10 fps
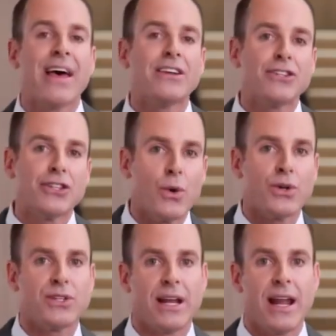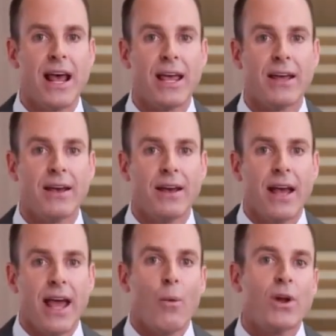that's USA Today.
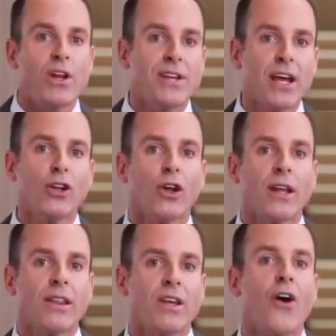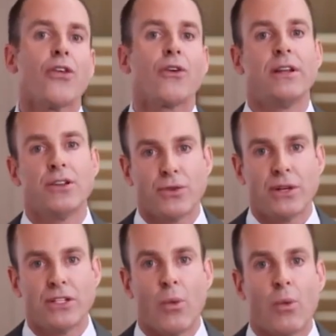And when you take a look at the other
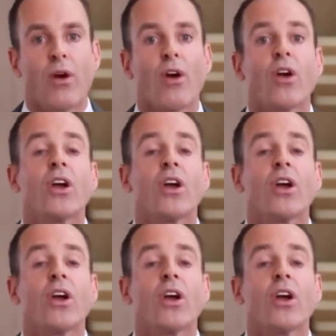industries that we are